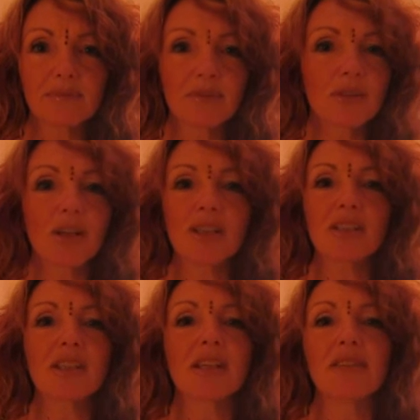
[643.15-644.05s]

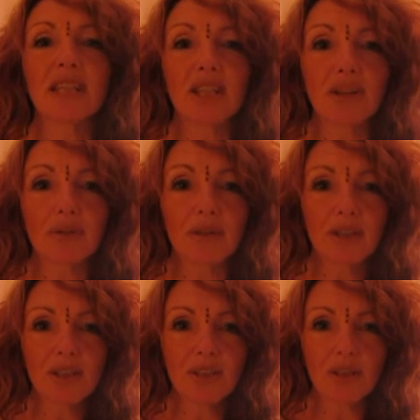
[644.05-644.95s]
just giving you
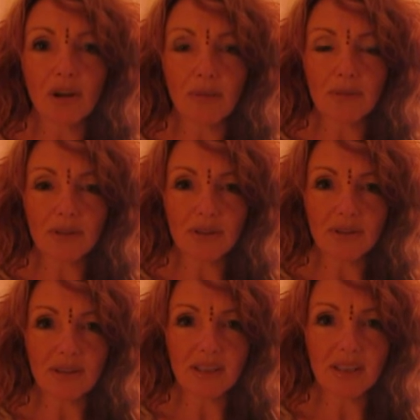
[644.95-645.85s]
the
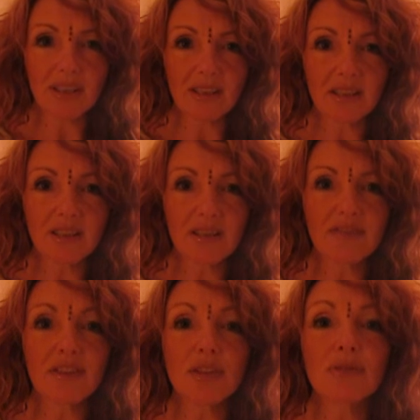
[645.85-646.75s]
opportunity
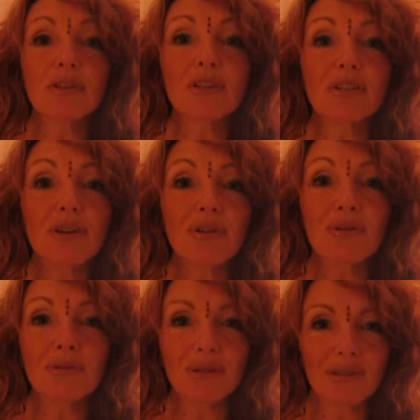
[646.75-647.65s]
for you to
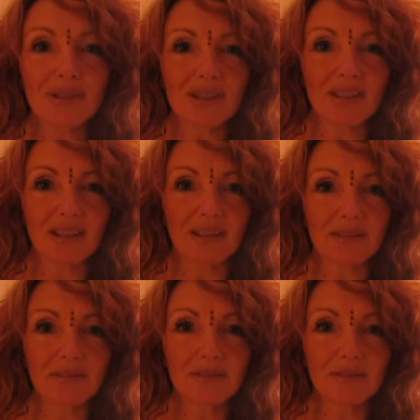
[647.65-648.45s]
know yourself.